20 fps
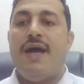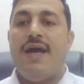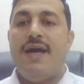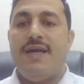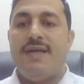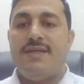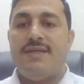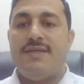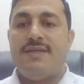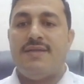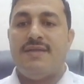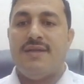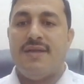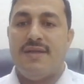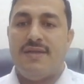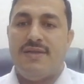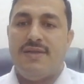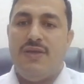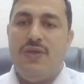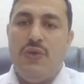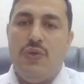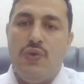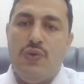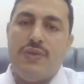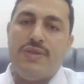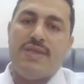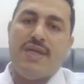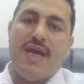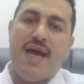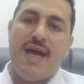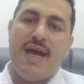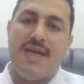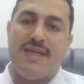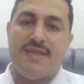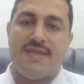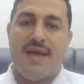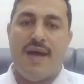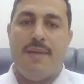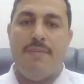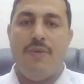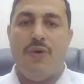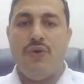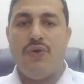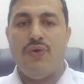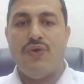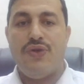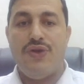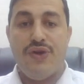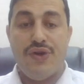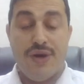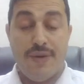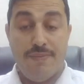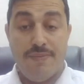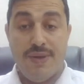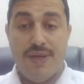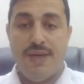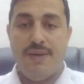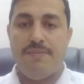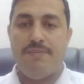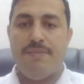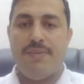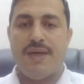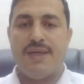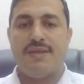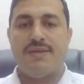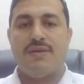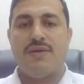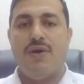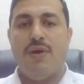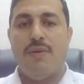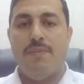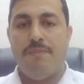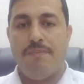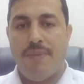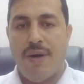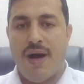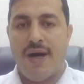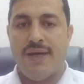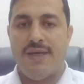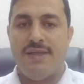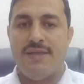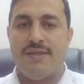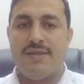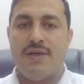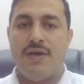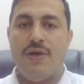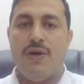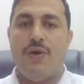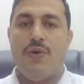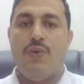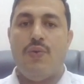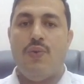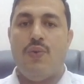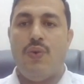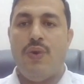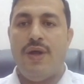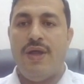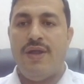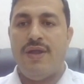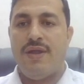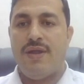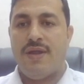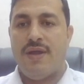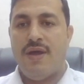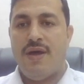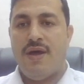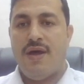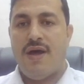is not used as a monotherapy but combined with